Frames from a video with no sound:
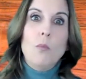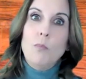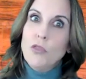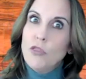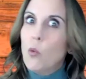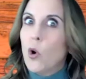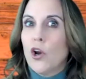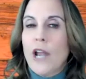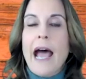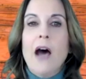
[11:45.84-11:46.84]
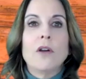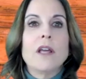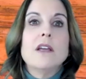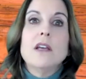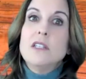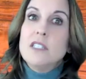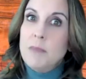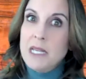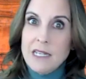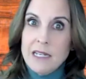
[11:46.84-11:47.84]
put the word out.
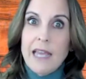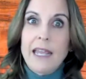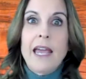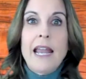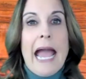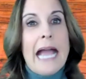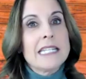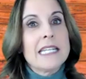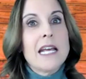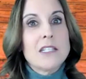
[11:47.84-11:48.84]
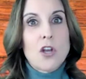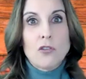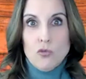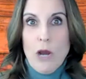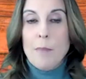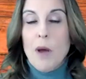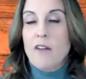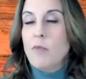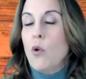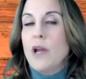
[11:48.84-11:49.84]
Dominion, again, acted as our drop-off
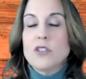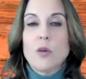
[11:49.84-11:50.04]
point.